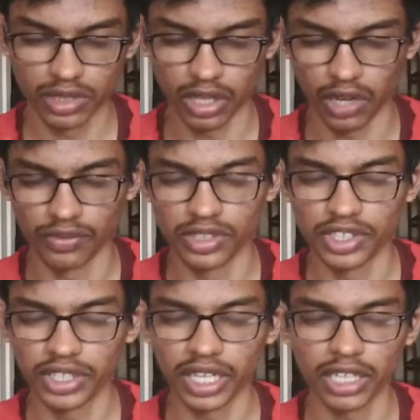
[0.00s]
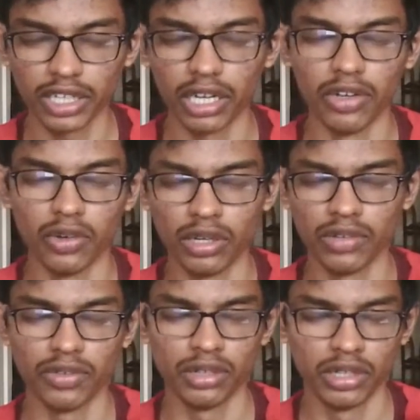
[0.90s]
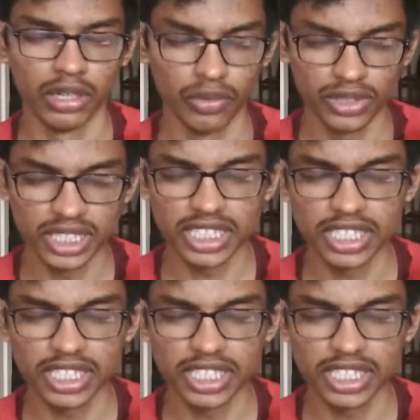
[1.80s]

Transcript: of the drug which is